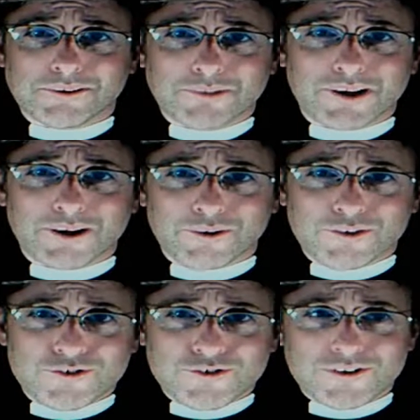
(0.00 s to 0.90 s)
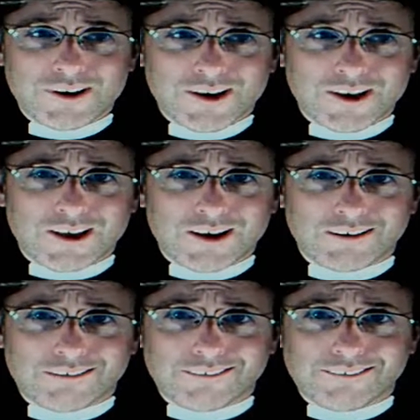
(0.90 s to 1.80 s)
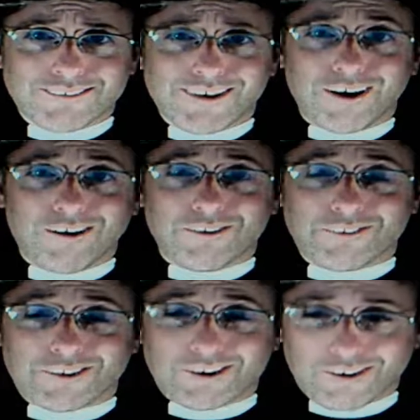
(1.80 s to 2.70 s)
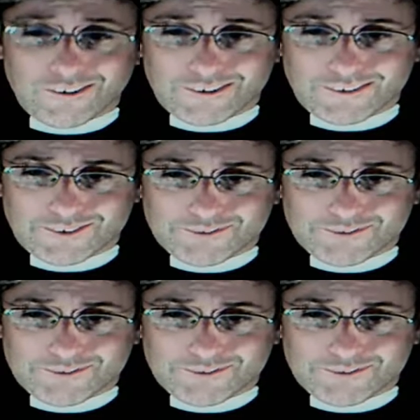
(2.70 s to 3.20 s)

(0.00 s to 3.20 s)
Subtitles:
parish on the line.